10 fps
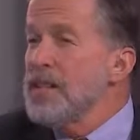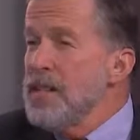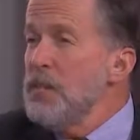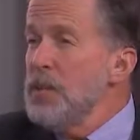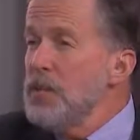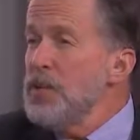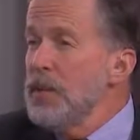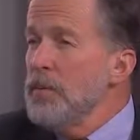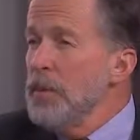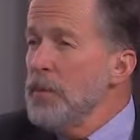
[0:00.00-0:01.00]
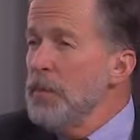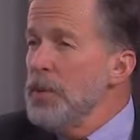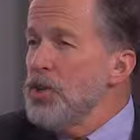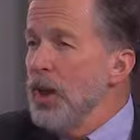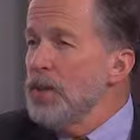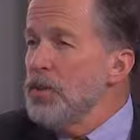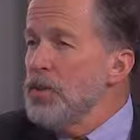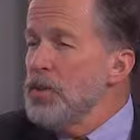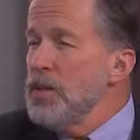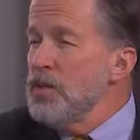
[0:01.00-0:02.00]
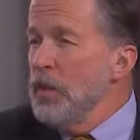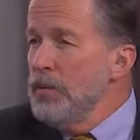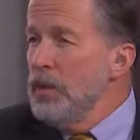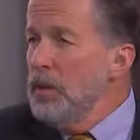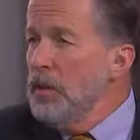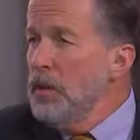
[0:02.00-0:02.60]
symptoms that maybe a child is grieving?